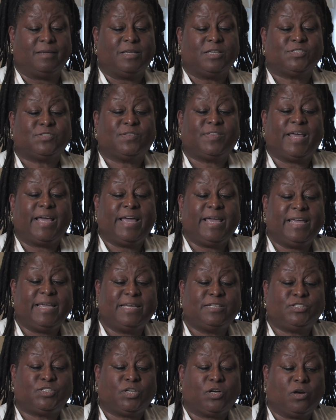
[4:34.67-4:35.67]
So they,
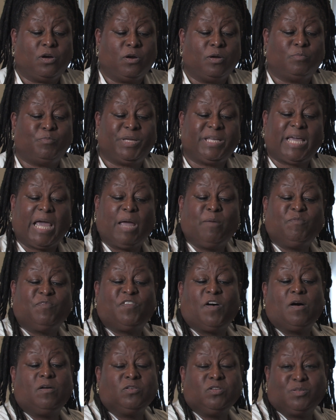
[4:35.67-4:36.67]
in turn, became
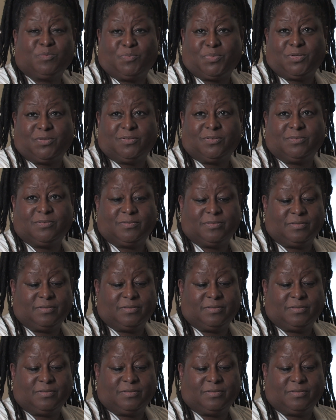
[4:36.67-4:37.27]
vulnerable